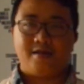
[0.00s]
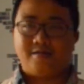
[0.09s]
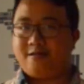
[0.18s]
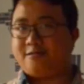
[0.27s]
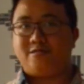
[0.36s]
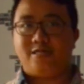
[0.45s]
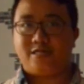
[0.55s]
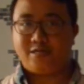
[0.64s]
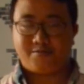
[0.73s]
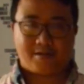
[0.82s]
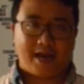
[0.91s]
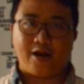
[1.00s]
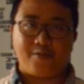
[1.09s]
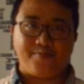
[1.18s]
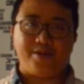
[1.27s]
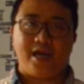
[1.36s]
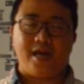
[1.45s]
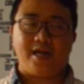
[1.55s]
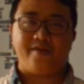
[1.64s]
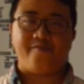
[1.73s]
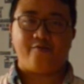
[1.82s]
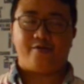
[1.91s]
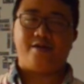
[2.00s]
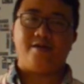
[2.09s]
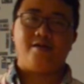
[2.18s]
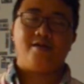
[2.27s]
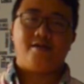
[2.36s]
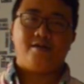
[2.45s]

that just cannot be any foreign